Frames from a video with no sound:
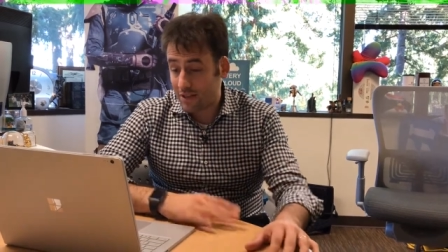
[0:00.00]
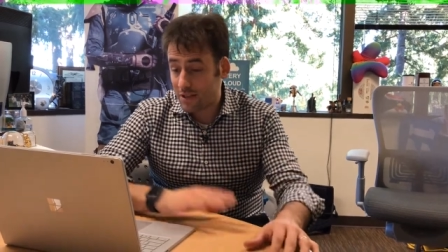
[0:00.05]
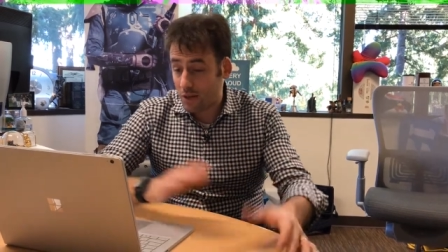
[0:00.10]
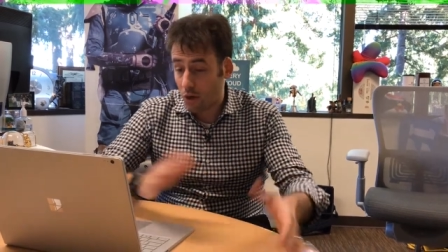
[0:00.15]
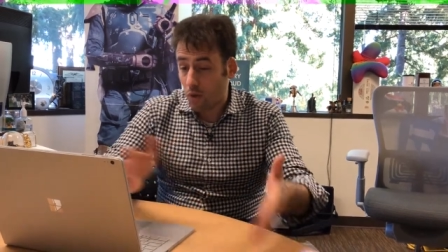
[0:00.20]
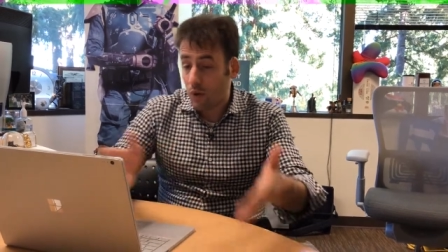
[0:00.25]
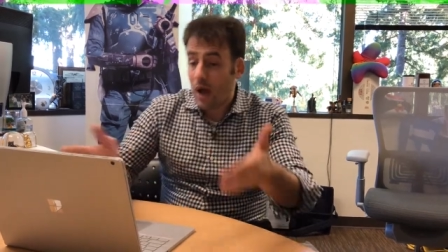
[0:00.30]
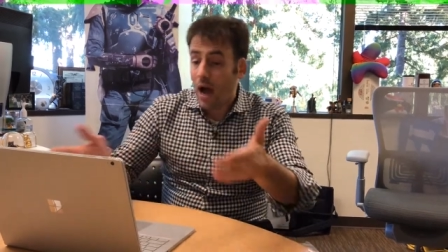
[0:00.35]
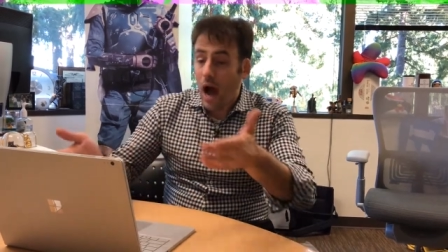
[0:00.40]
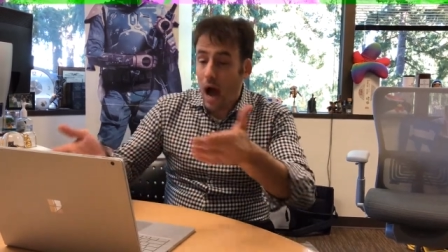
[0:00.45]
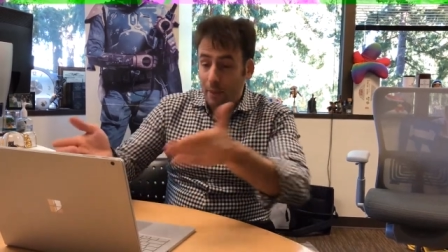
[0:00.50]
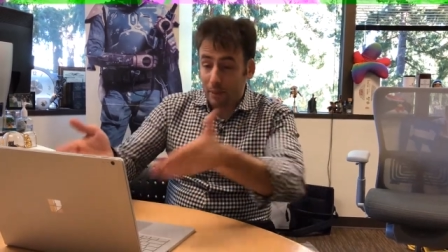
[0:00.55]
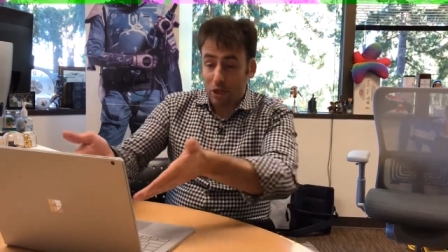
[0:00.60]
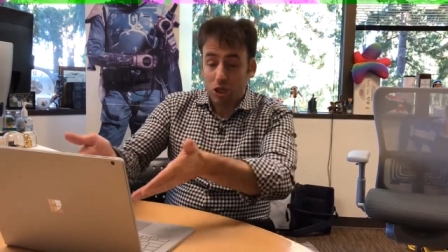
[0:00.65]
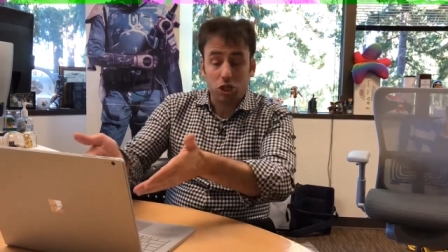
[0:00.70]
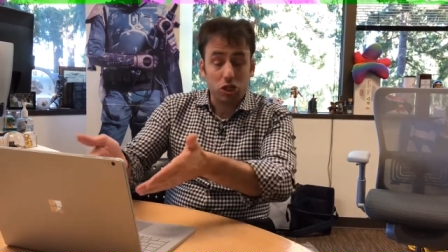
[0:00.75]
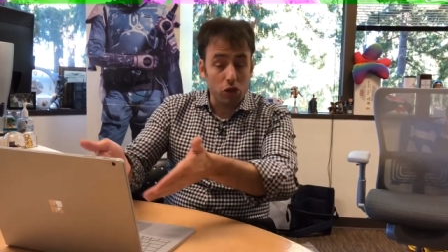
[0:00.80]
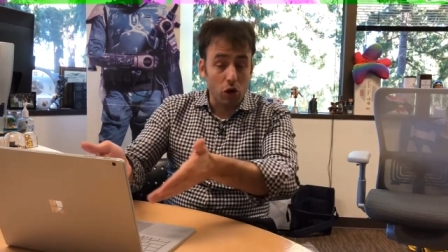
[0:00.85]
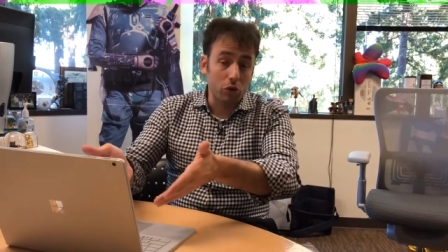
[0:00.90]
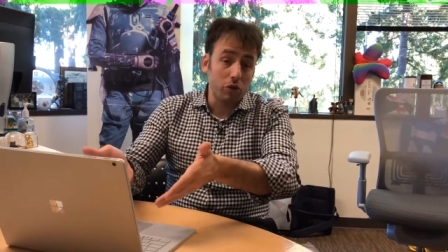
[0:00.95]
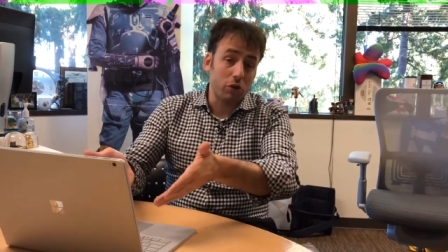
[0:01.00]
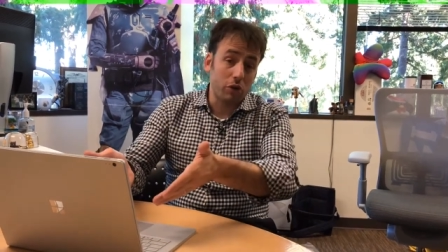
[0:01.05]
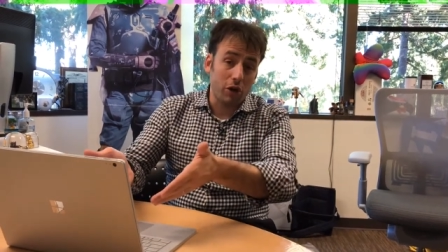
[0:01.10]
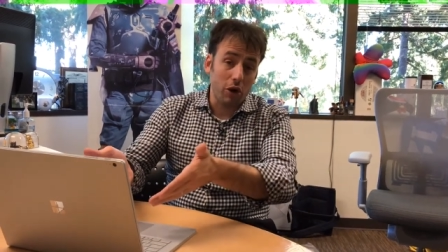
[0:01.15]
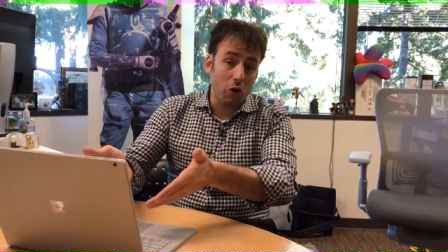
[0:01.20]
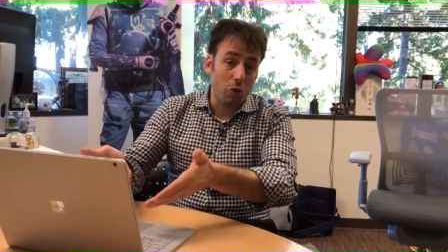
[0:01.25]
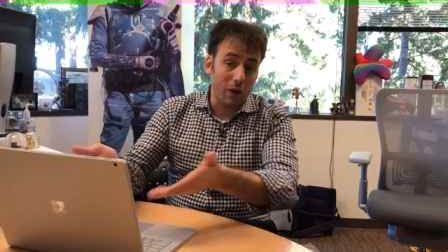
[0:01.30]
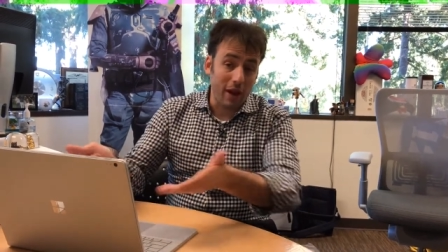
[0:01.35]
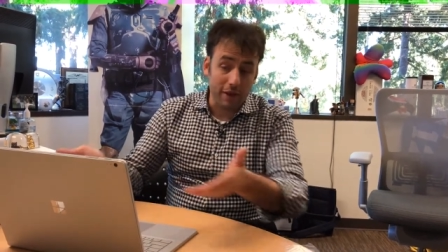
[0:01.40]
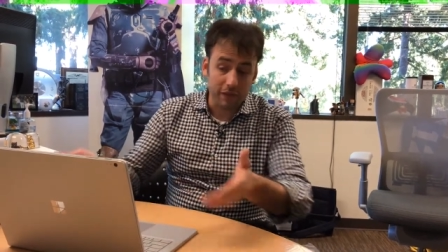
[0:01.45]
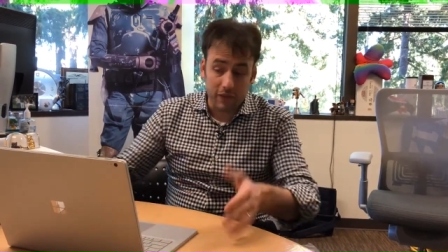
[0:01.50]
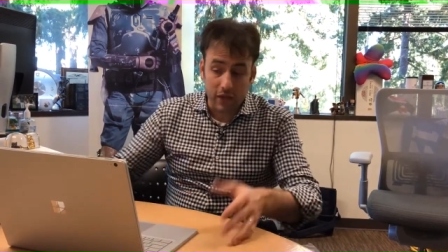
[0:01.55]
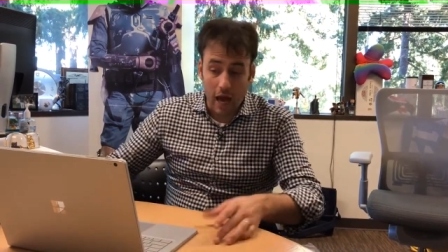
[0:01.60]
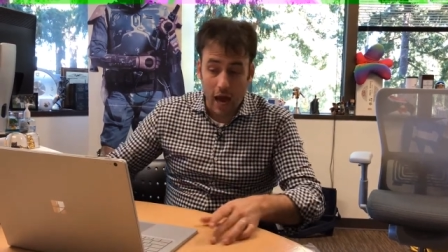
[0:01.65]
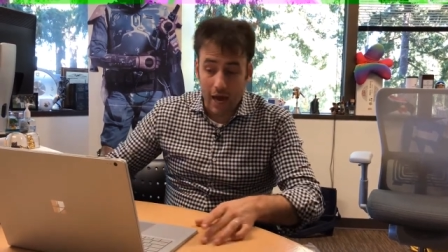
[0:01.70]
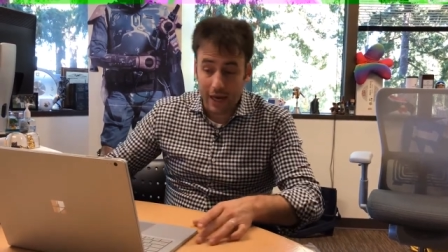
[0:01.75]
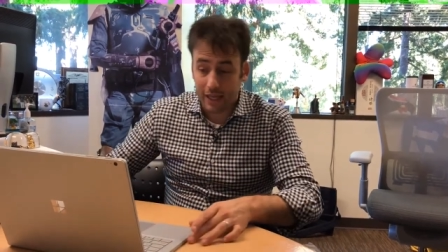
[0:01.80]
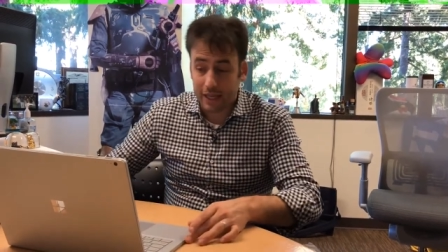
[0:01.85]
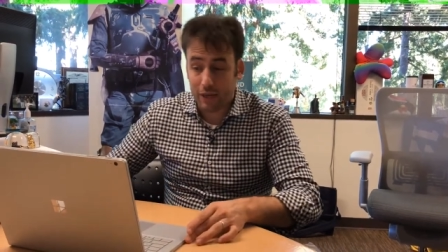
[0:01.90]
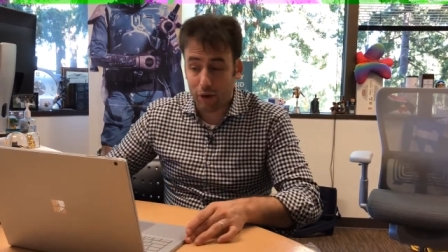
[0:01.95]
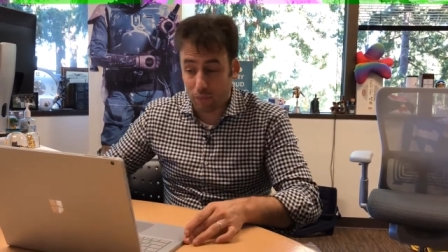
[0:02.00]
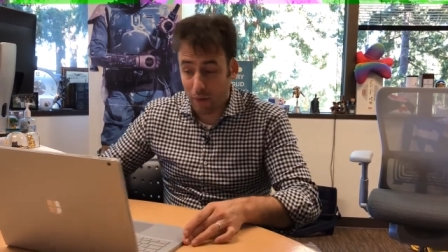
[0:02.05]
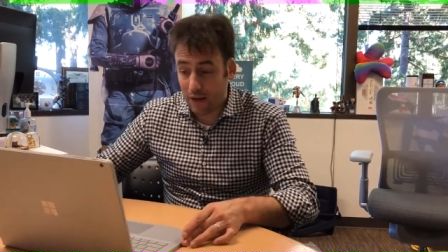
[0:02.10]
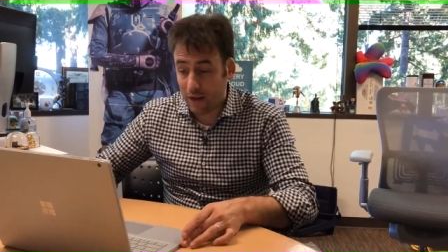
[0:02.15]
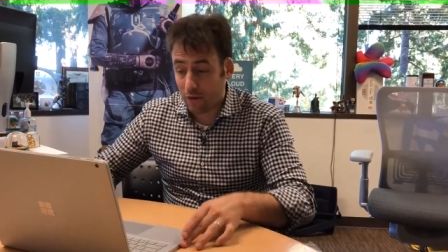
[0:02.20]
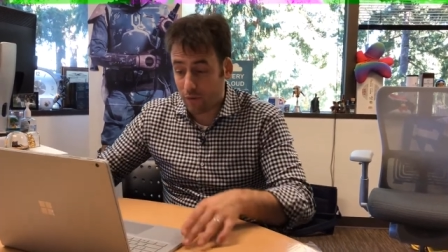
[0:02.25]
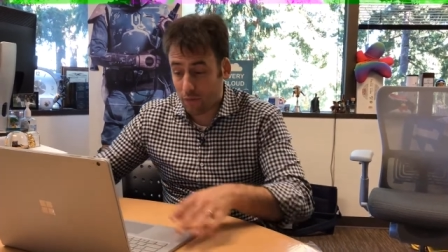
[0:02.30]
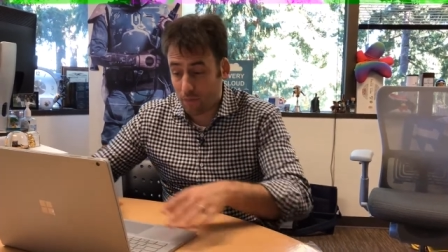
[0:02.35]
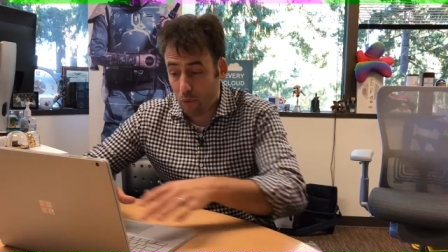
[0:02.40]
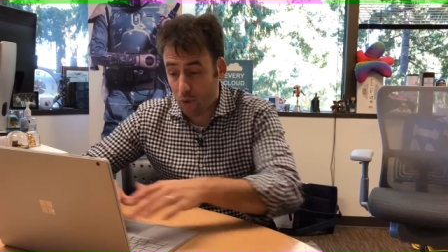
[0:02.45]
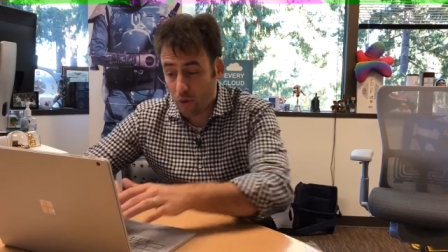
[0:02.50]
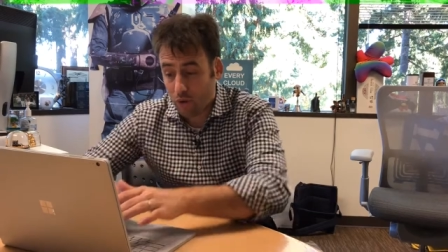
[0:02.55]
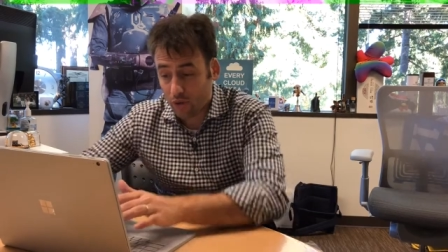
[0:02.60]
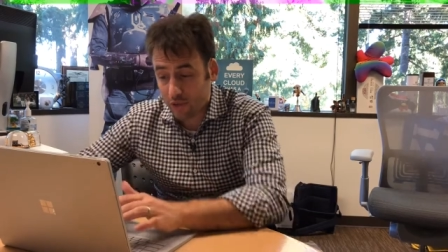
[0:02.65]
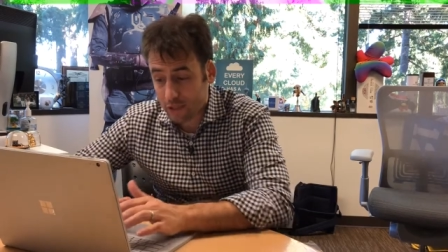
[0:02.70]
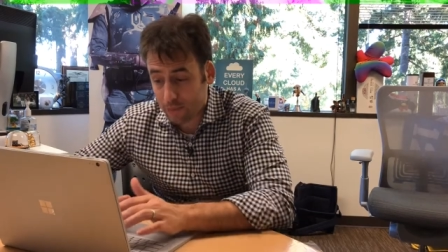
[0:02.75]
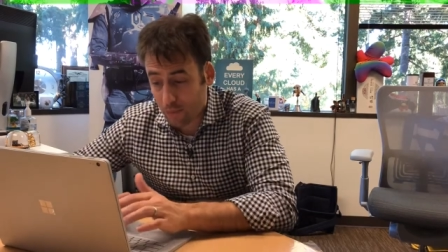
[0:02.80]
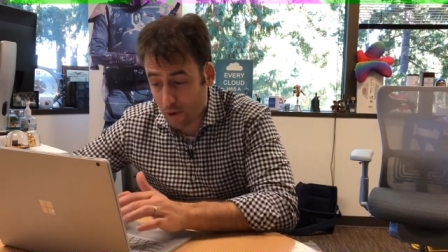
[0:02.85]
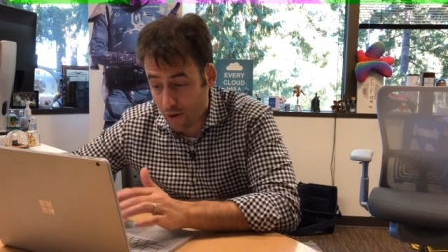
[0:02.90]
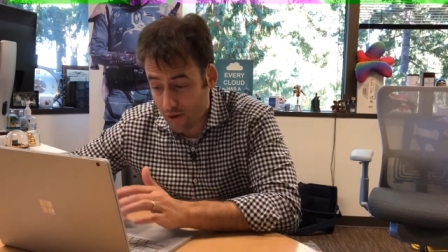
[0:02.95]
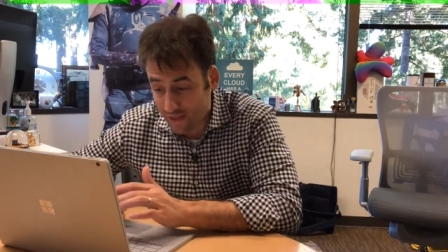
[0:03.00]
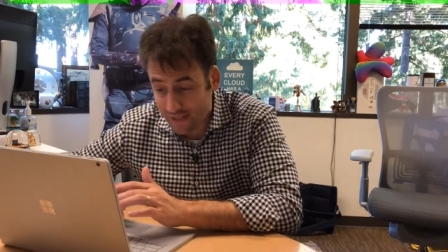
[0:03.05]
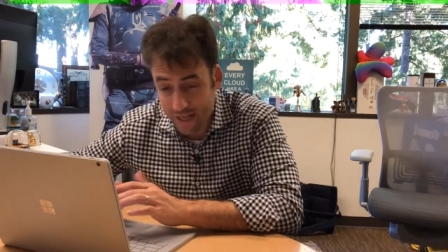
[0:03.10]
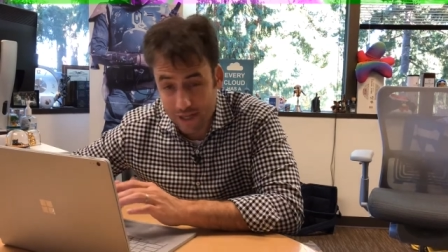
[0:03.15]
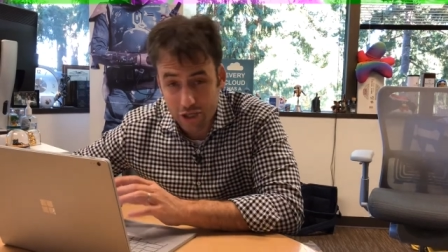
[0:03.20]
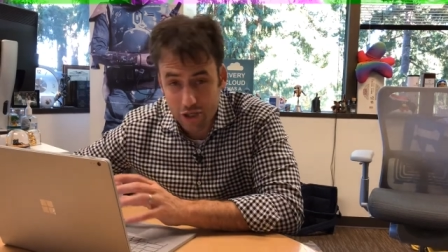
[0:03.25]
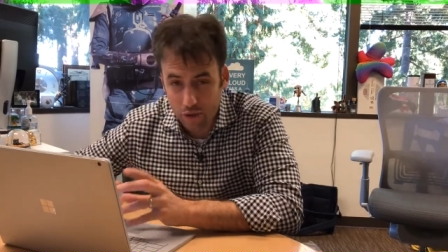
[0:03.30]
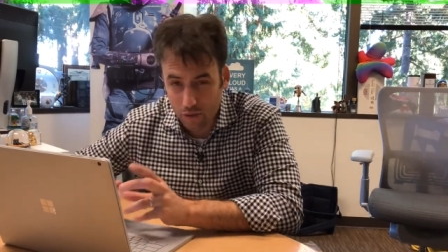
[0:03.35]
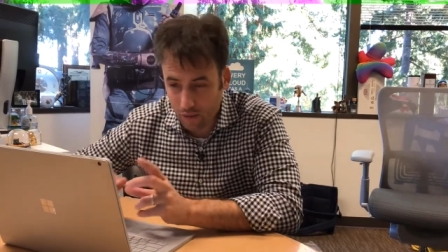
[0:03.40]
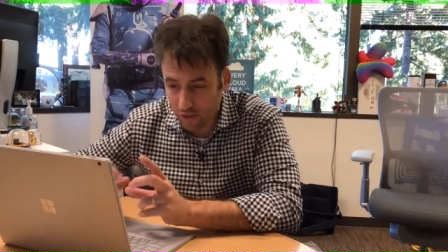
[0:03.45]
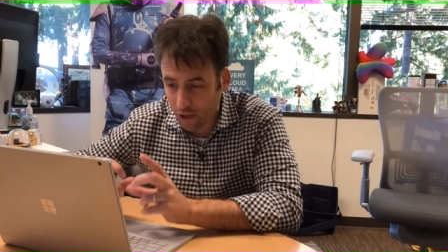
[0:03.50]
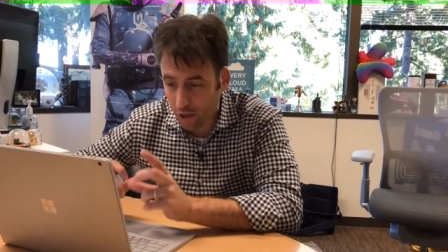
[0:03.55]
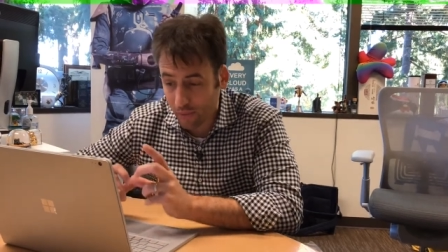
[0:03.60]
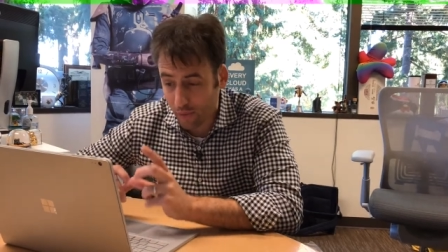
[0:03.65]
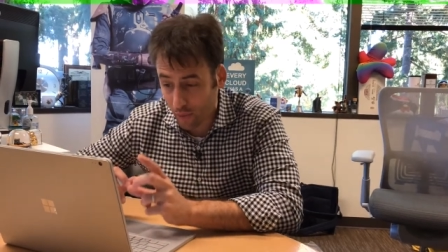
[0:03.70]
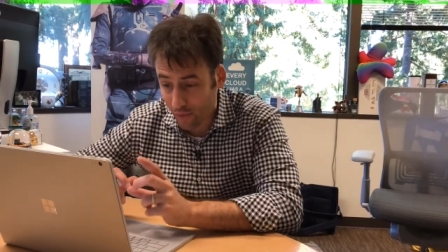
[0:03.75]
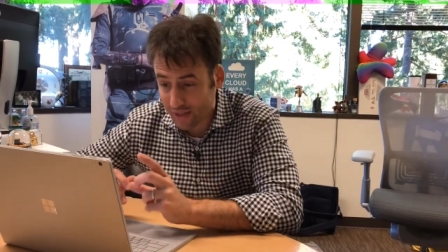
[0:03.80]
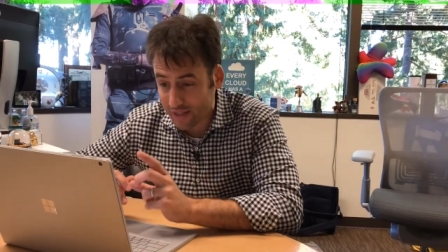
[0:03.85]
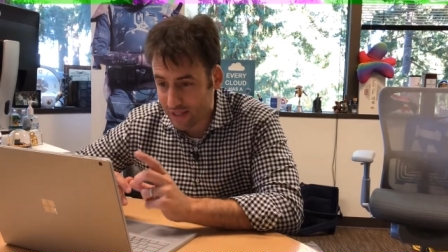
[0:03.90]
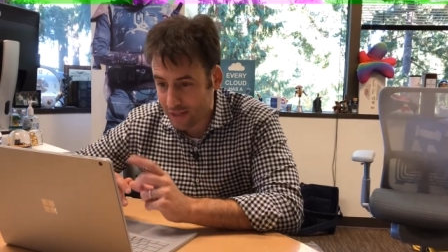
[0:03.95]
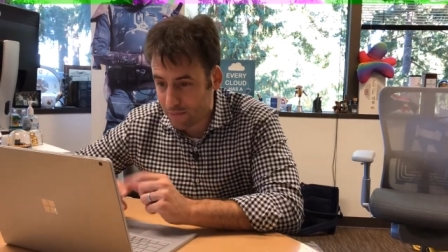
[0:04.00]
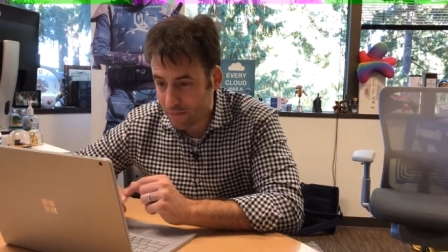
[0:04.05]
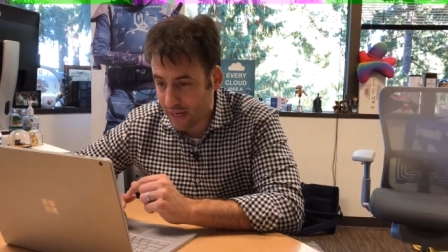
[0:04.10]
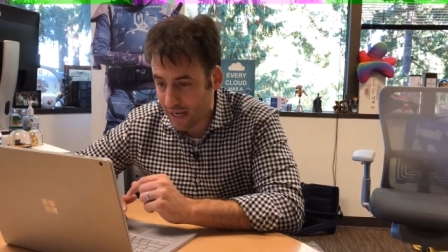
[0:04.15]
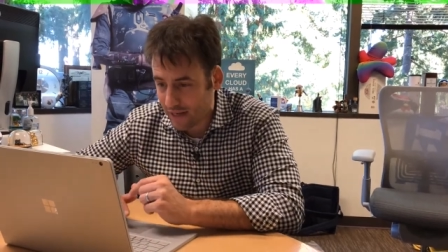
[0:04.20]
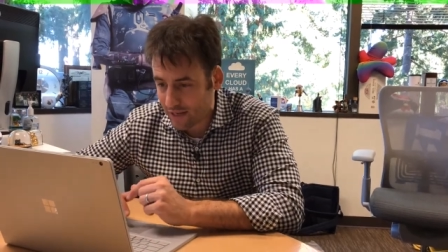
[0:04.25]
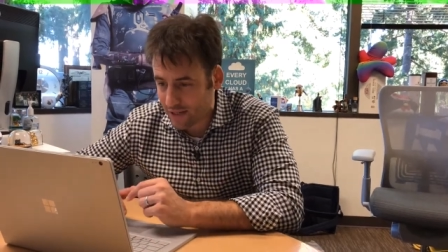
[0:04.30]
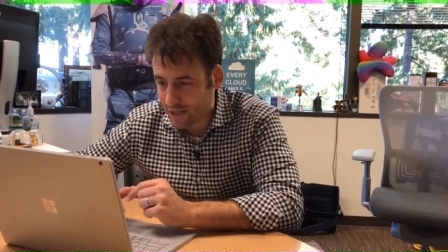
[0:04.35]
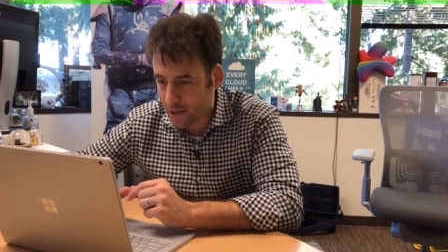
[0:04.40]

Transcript: So I'm going to show you here what I've got here right here in the portal experience and show you a little bit of what this means.